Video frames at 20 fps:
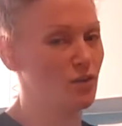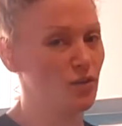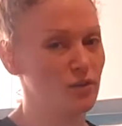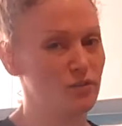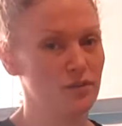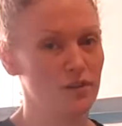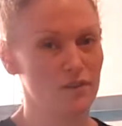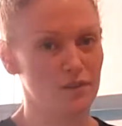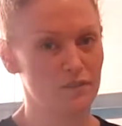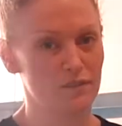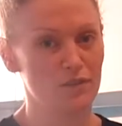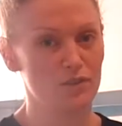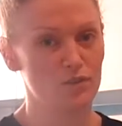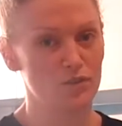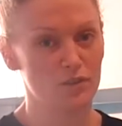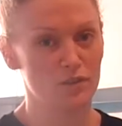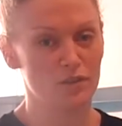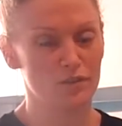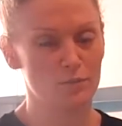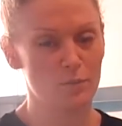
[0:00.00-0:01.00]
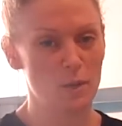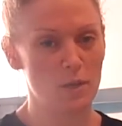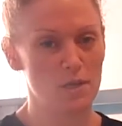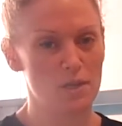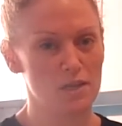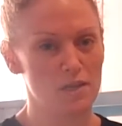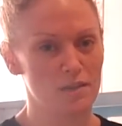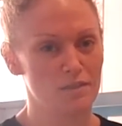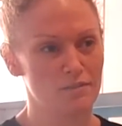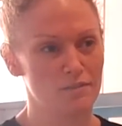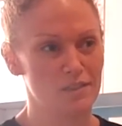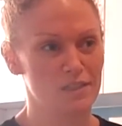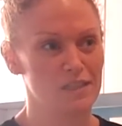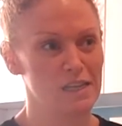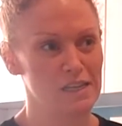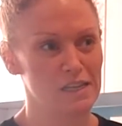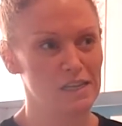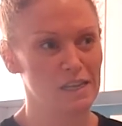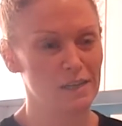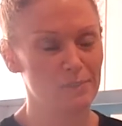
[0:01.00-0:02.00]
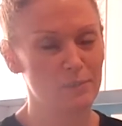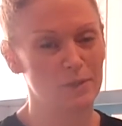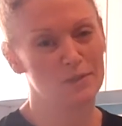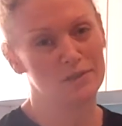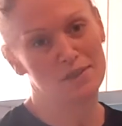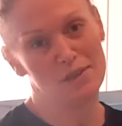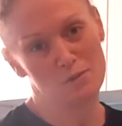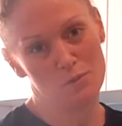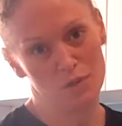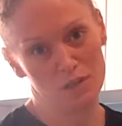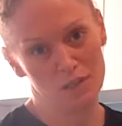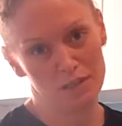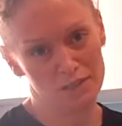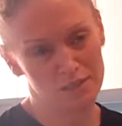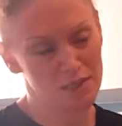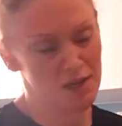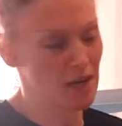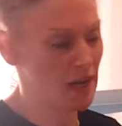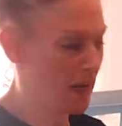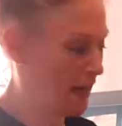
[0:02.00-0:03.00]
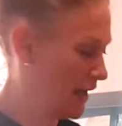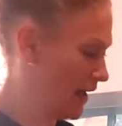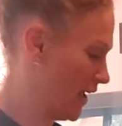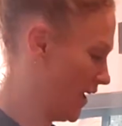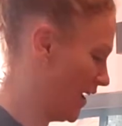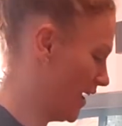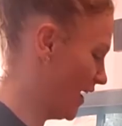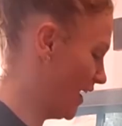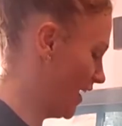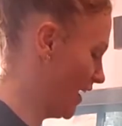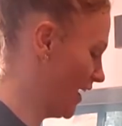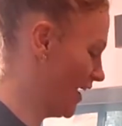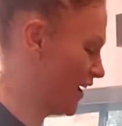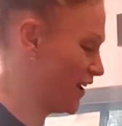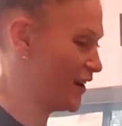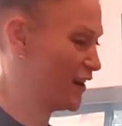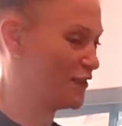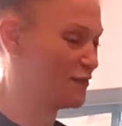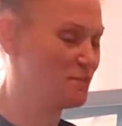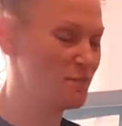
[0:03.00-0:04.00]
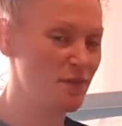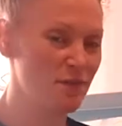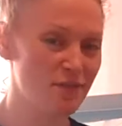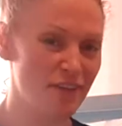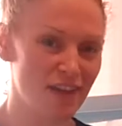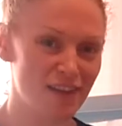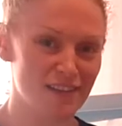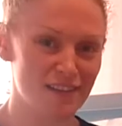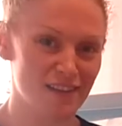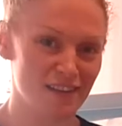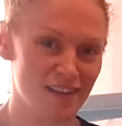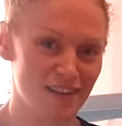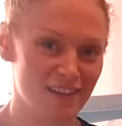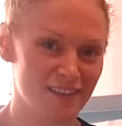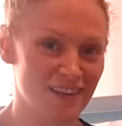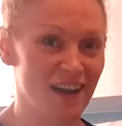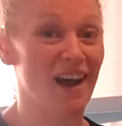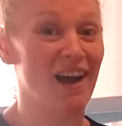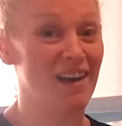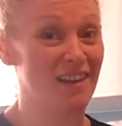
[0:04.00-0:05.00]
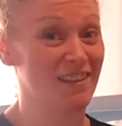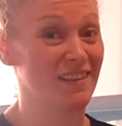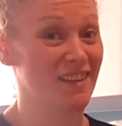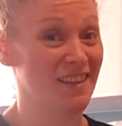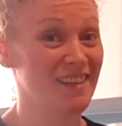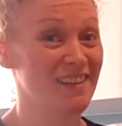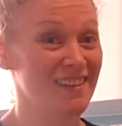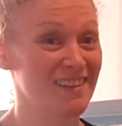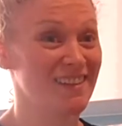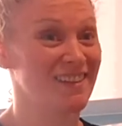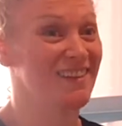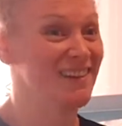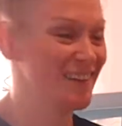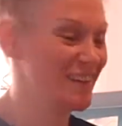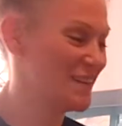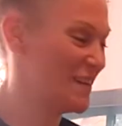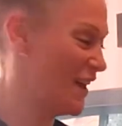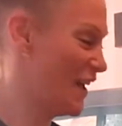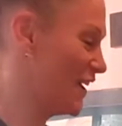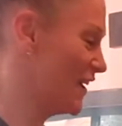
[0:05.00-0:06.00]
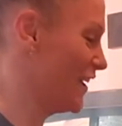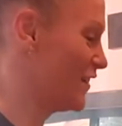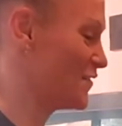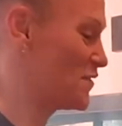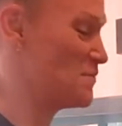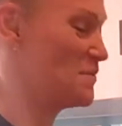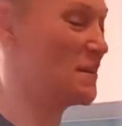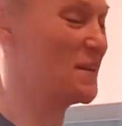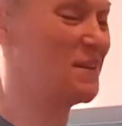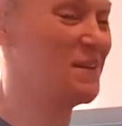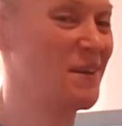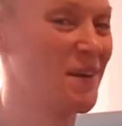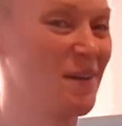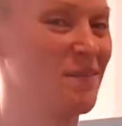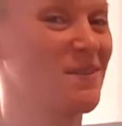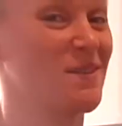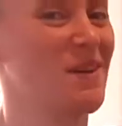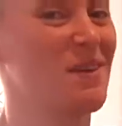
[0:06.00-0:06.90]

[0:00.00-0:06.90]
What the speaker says: over the duty of making it every Saturday because he works, and I've perfected it, I think, and everybody who comes